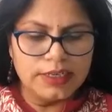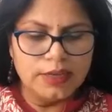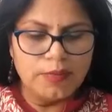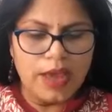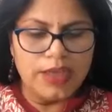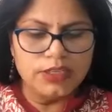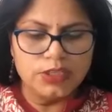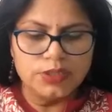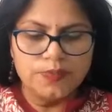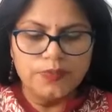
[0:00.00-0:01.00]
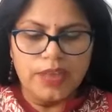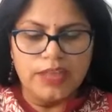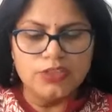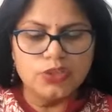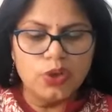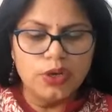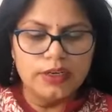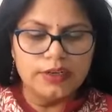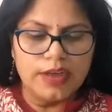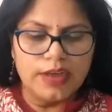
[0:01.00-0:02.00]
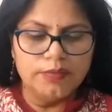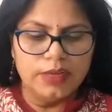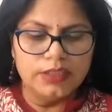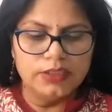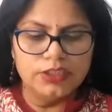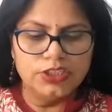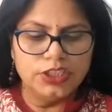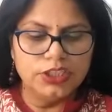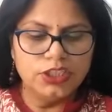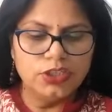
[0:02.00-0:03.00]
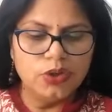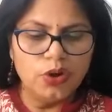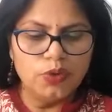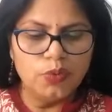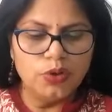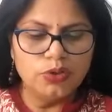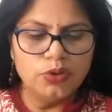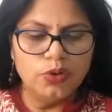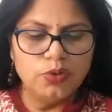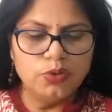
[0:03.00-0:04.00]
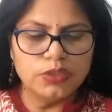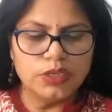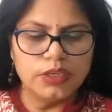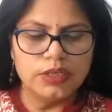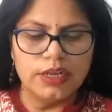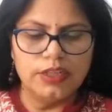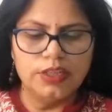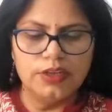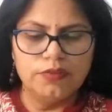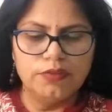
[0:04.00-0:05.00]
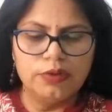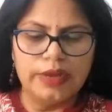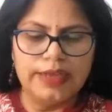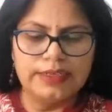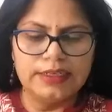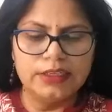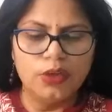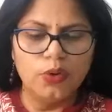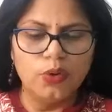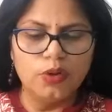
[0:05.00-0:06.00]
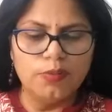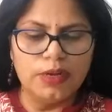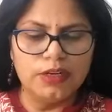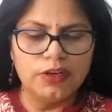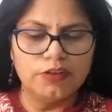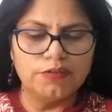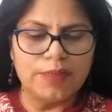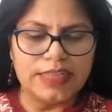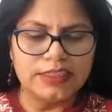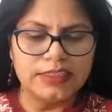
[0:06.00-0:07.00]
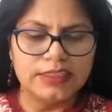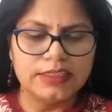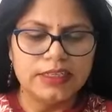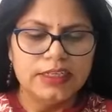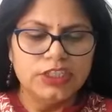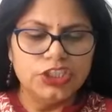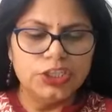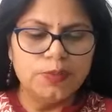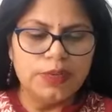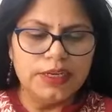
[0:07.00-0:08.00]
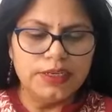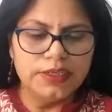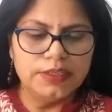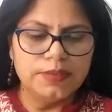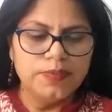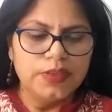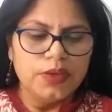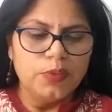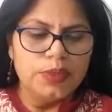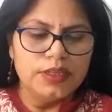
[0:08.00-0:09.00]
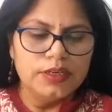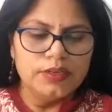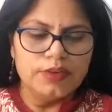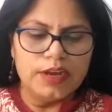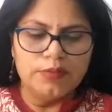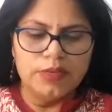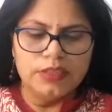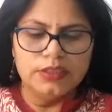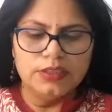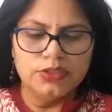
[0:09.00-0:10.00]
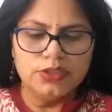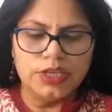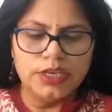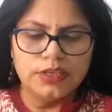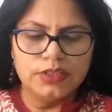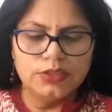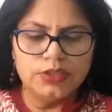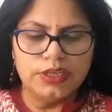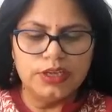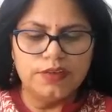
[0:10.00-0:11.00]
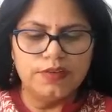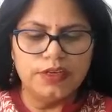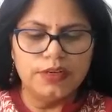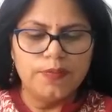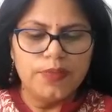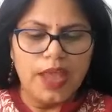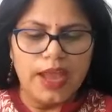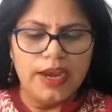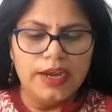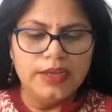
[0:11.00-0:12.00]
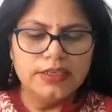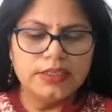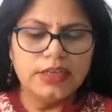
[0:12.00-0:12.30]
match and saw her grandmother, she did not want to lose her and therefore lighted the whole bundle of matches. She pleaded with her grandmother to take her to the heaven and